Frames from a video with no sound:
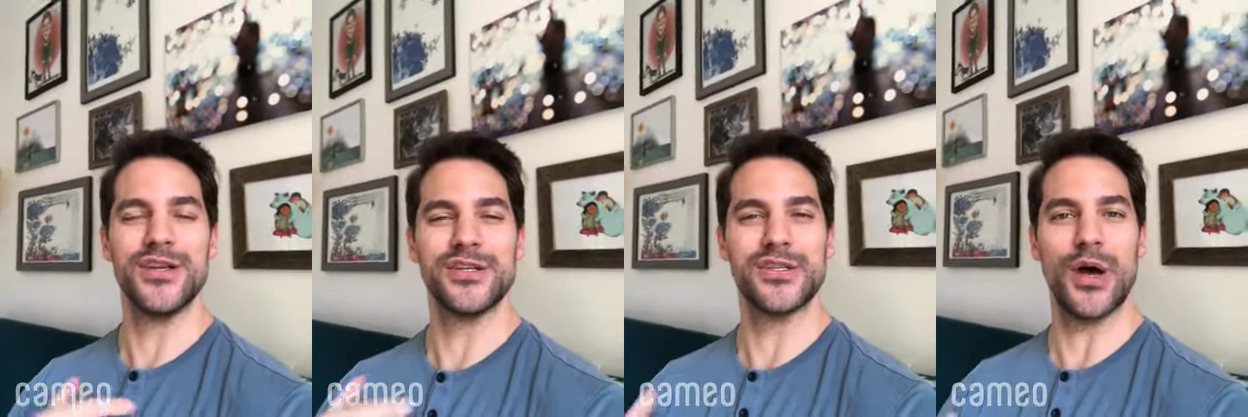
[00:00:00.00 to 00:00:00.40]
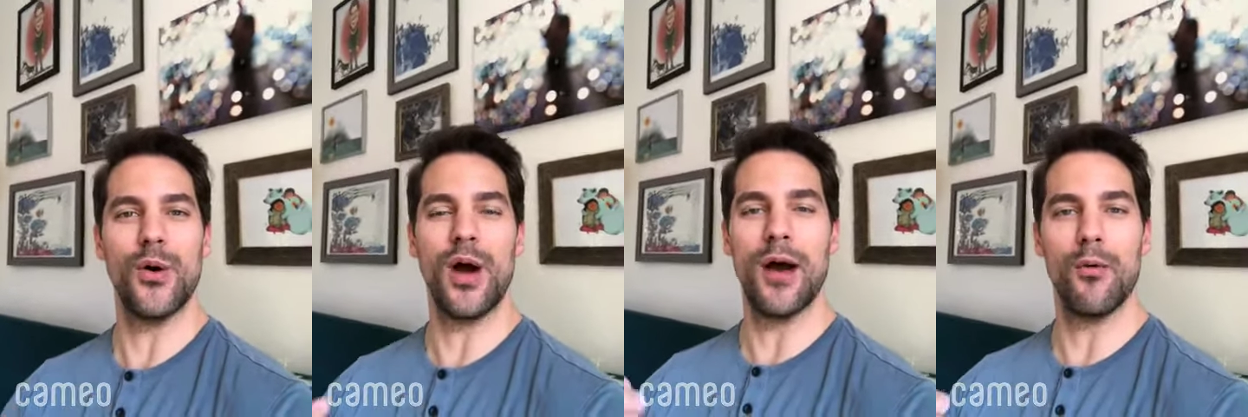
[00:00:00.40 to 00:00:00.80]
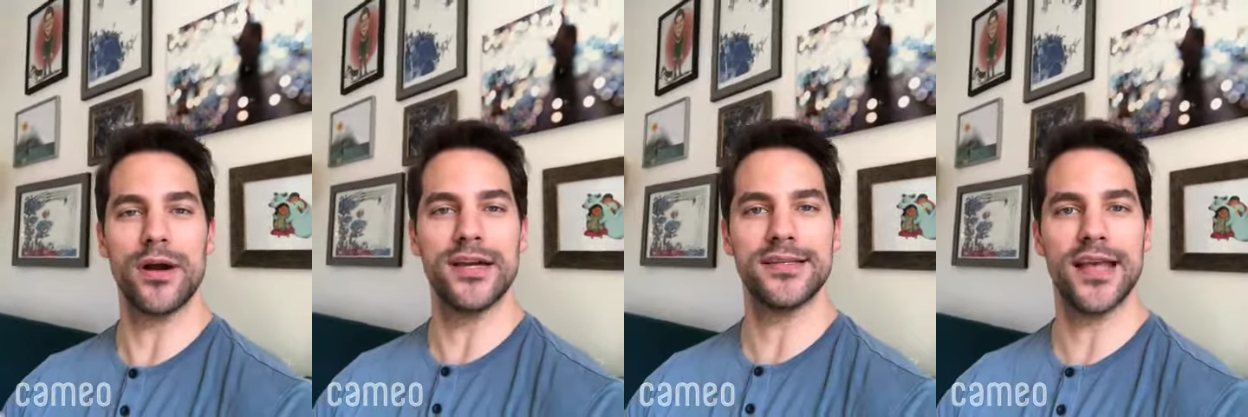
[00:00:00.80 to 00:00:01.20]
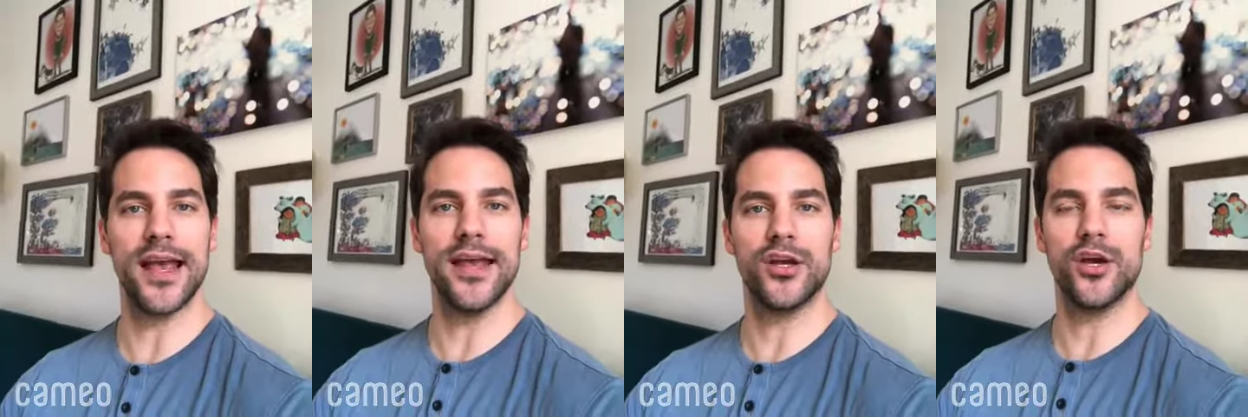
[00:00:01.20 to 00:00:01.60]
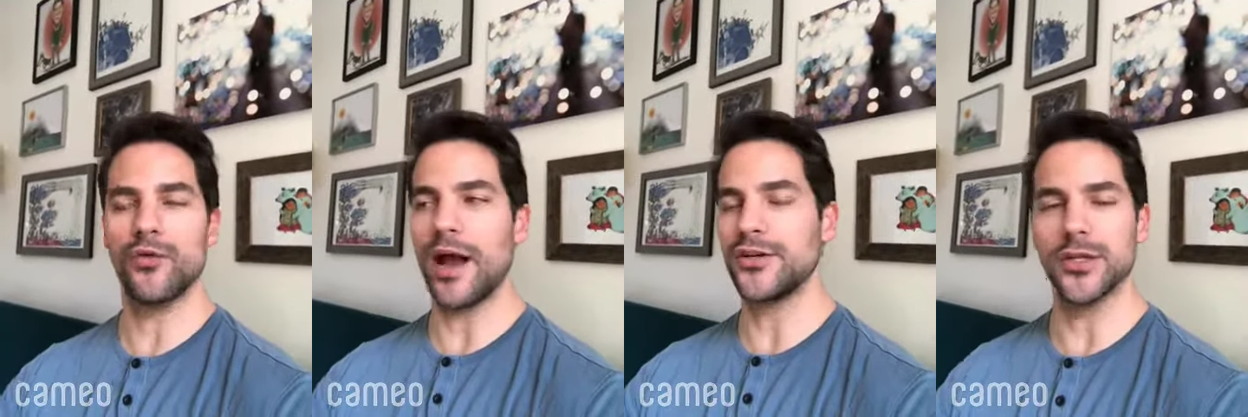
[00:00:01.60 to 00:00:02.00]
So I wanted to say
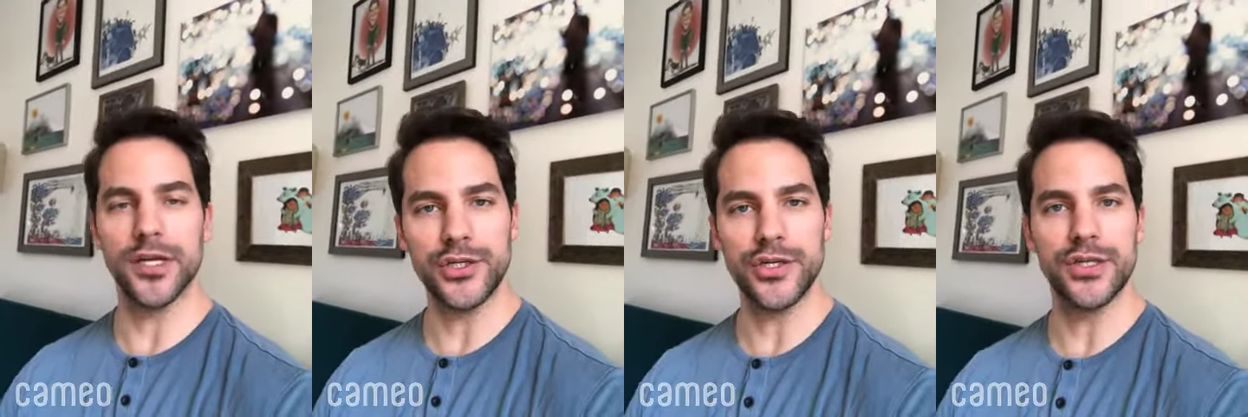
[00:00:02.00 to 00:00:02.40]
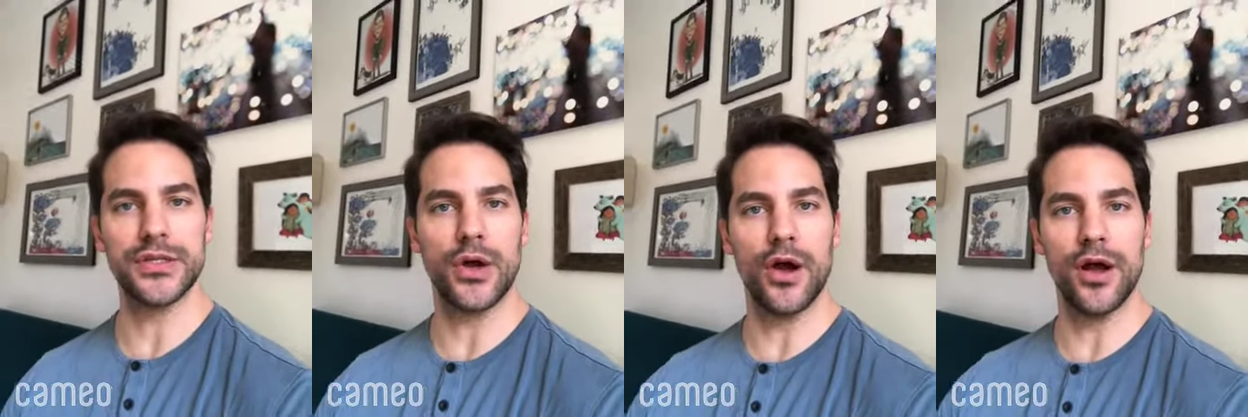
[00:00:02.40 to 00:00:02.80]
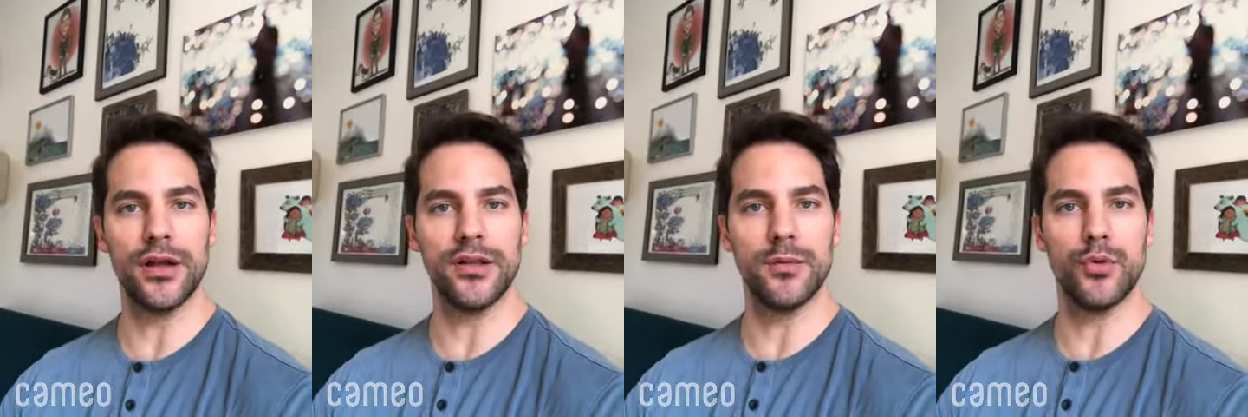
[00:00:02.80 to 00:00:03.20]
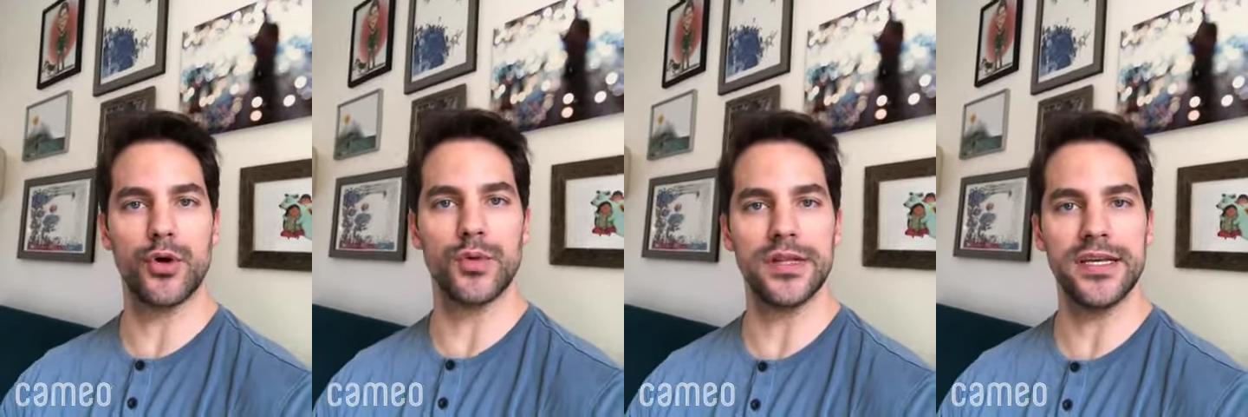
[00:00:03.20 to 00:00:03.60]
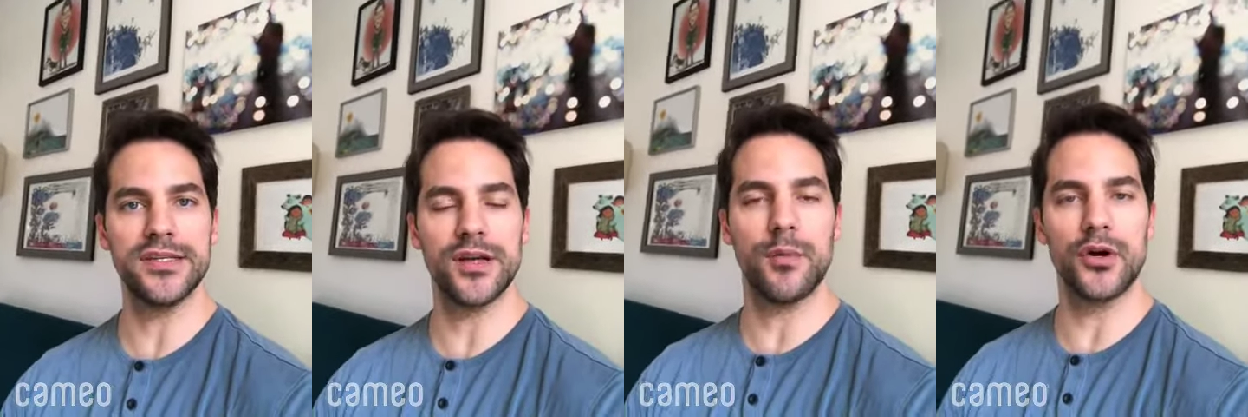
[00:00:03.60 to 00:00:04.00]
congratulations on the book
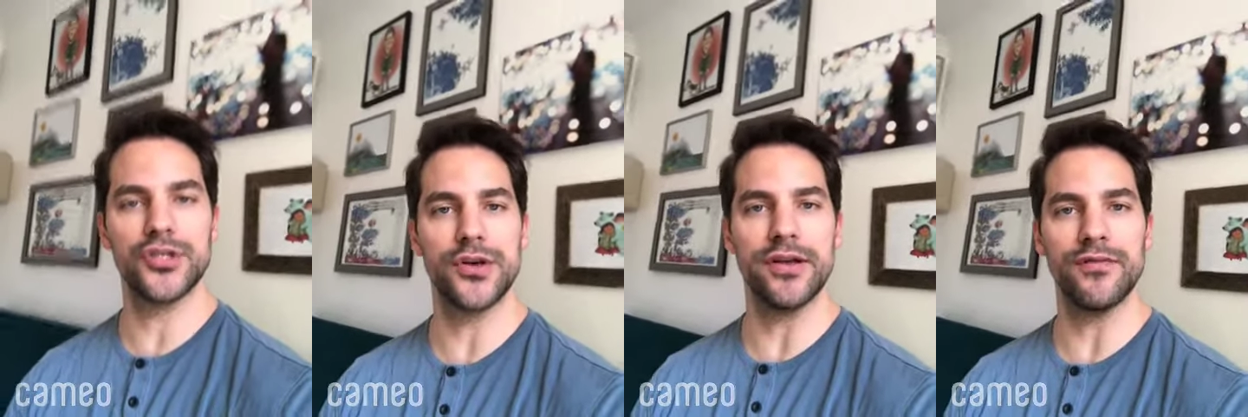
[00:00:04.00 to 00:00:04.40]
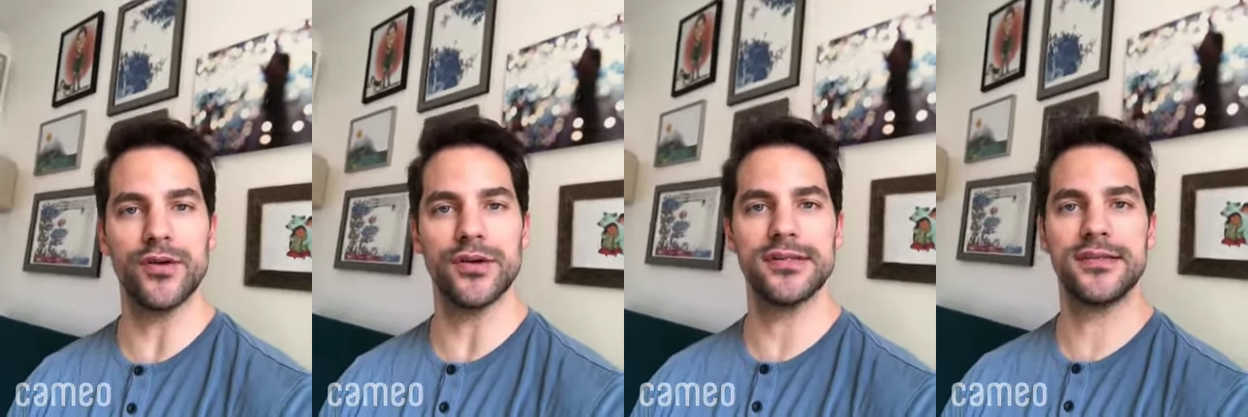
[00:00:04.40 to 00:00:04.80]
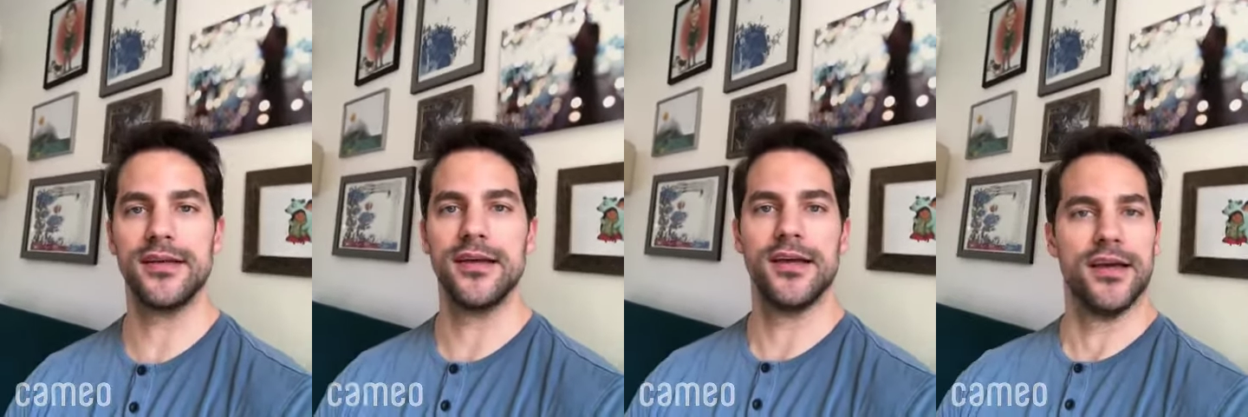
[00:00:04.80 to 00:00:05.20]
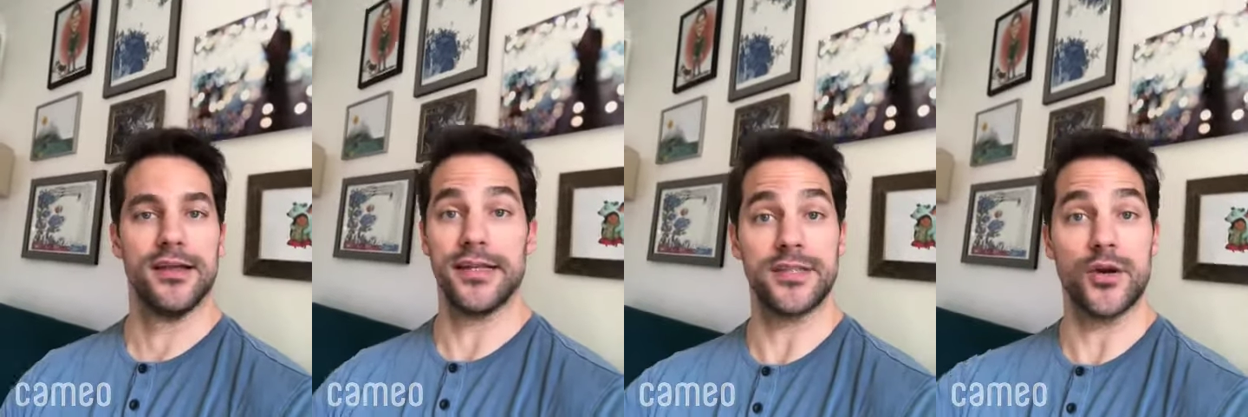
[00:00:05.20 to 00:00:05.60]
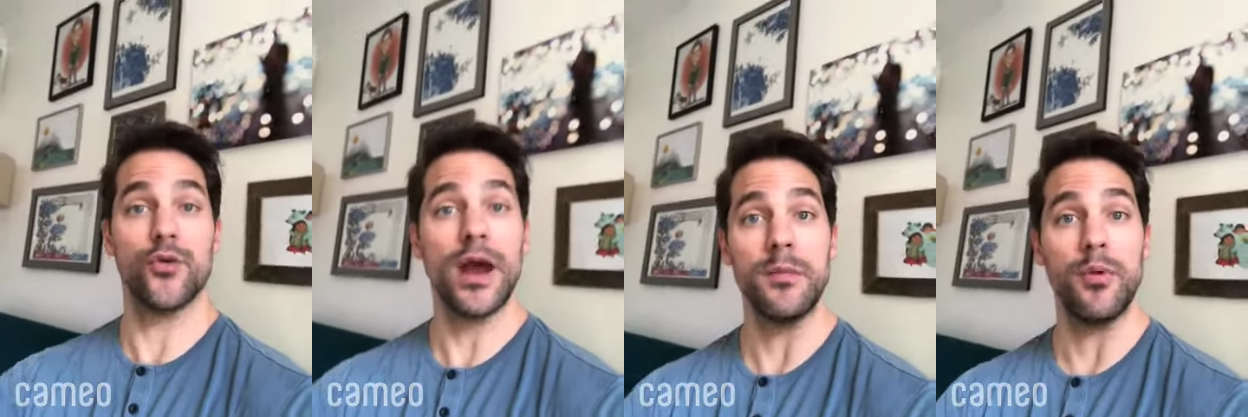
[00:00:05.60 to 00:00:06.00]
release on March 31st. That's
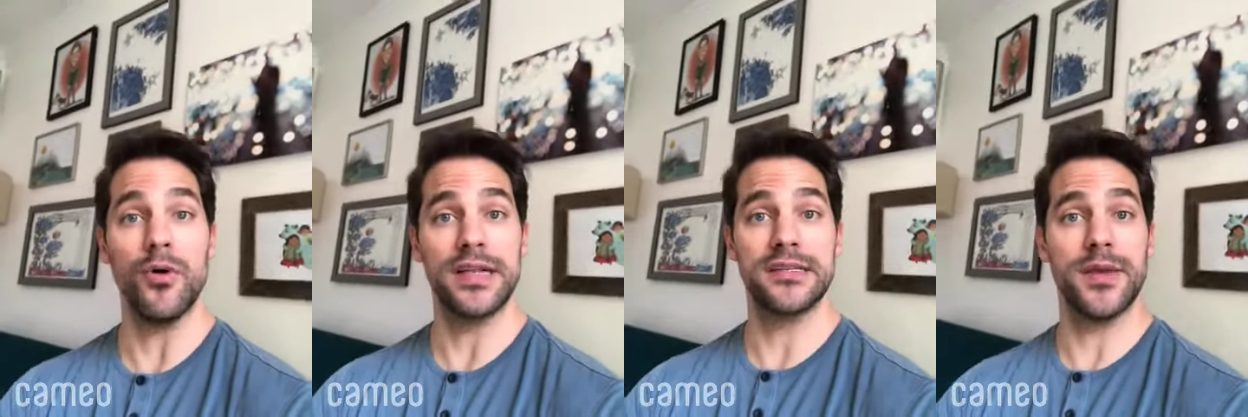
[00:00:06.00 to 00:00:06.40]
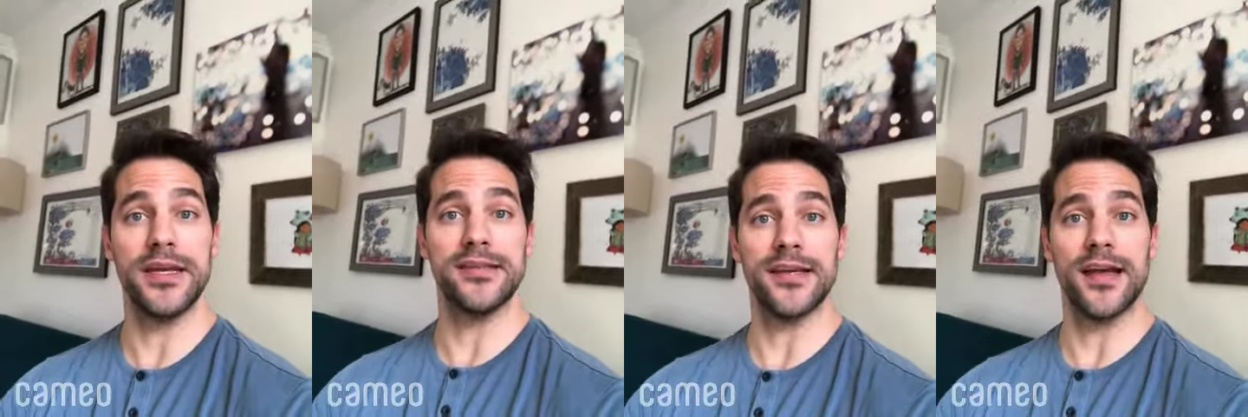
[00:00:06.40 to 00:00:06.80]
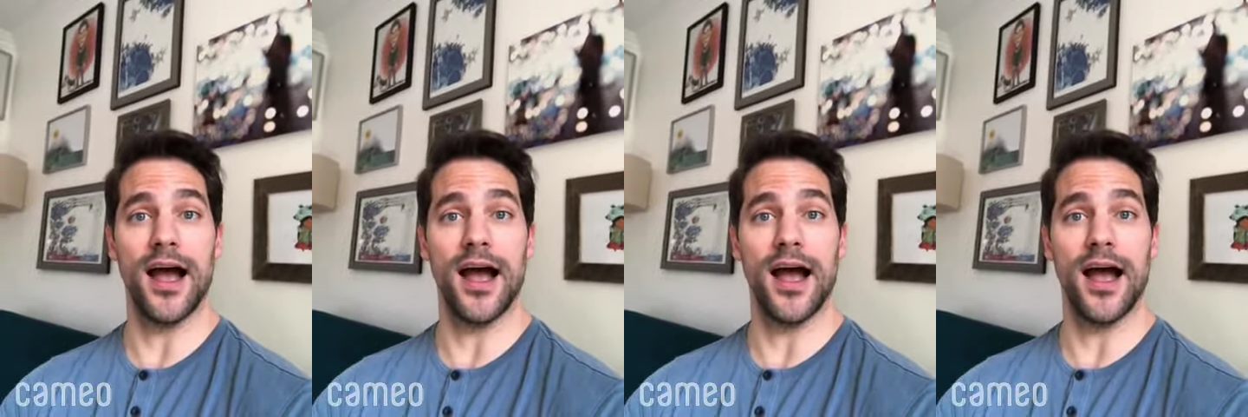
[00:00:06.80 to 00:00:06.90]
incredible. That's amazing.